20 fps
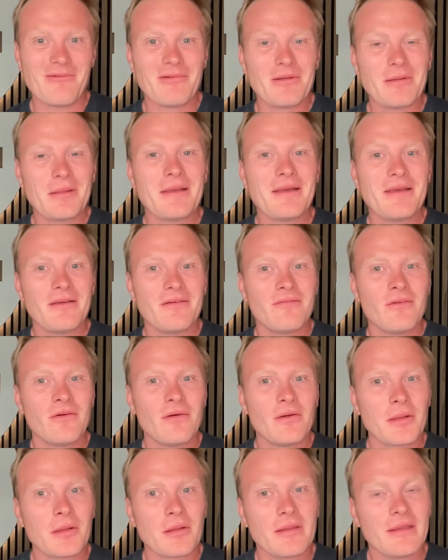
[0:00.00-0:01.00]
want to hear your
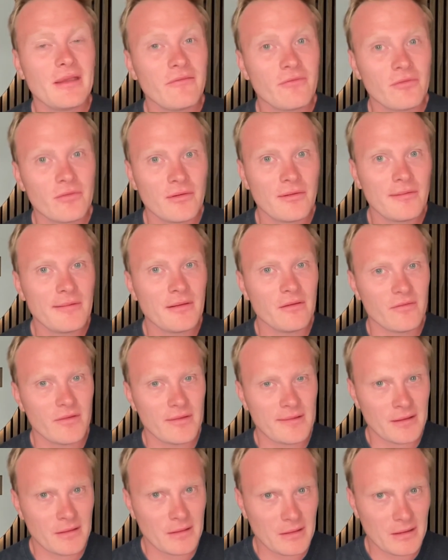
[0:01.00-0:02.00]
thoughts on the evolution of
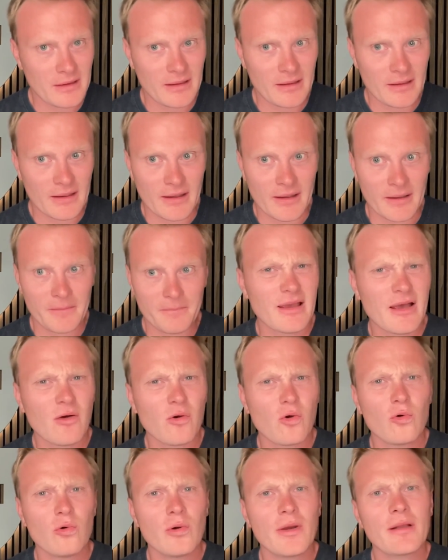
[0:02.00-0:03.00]
agentic AI, how
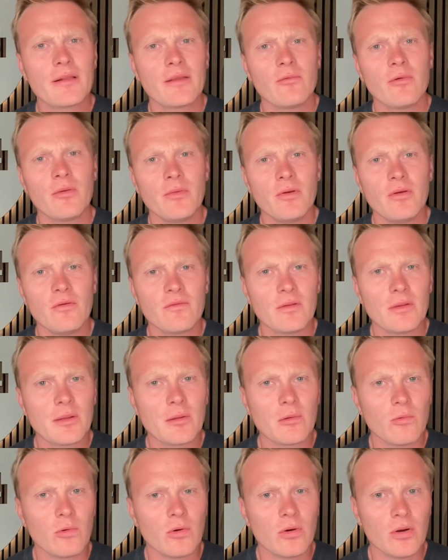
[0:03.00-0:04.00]
quickly we're moving
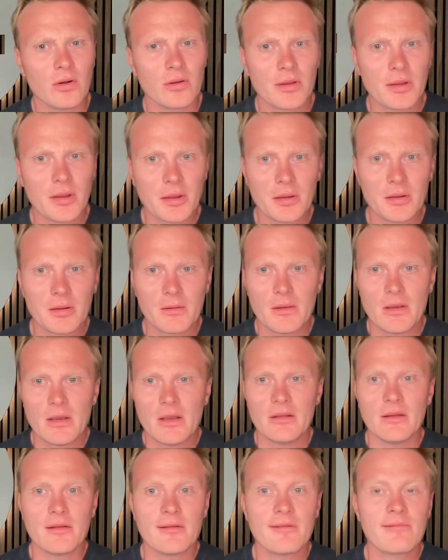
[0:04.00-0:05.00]
towards
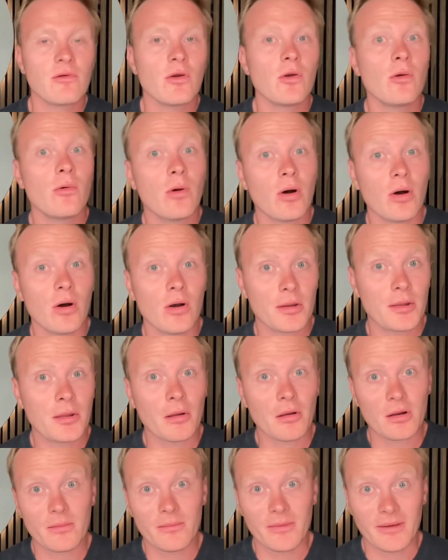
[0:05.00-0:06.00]
the true
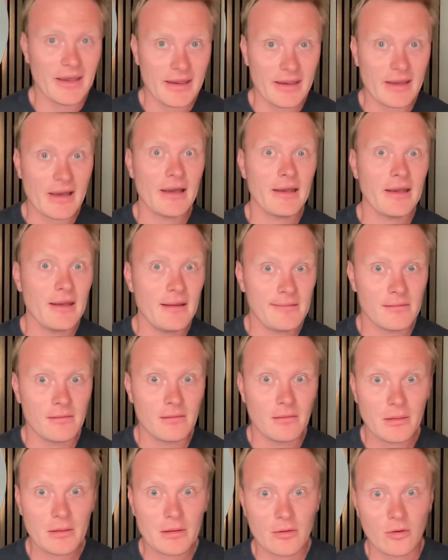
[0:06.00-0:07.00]
autonomy. AI
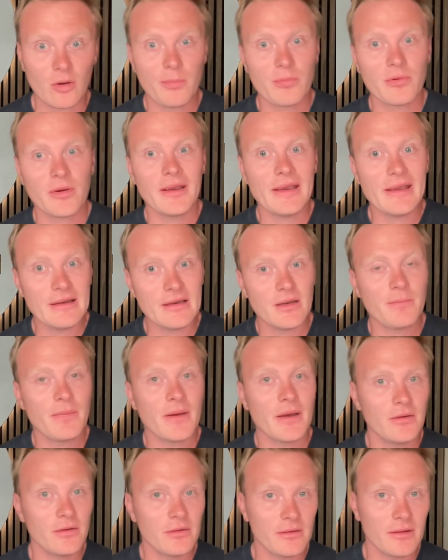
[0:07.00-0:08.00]
agents can operate
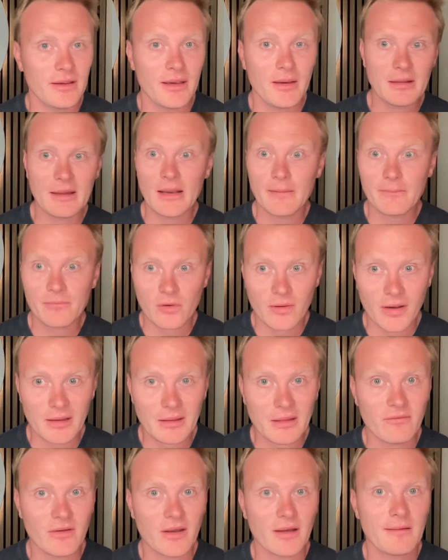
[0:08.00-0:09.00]
independently, take
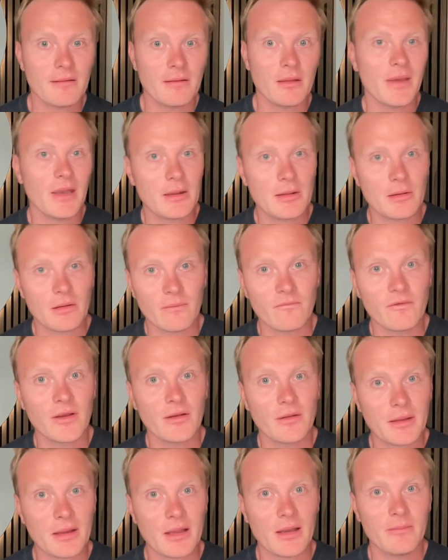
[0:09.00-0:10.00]
proactive action based on
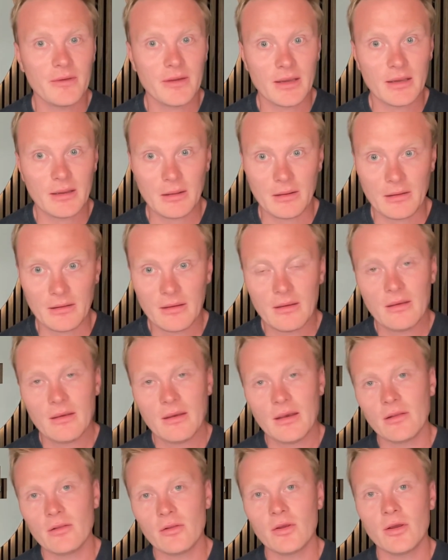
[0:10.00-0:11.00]
real-time data,
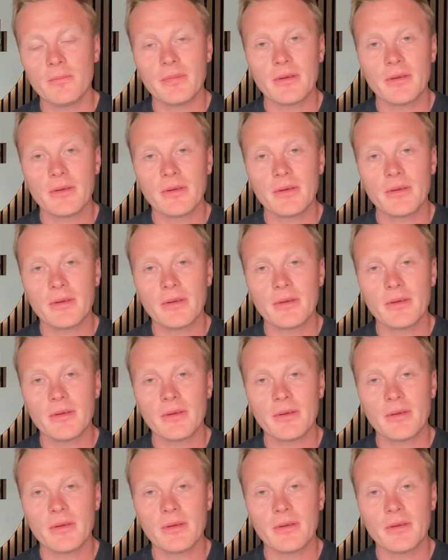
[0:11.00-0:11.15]
and learn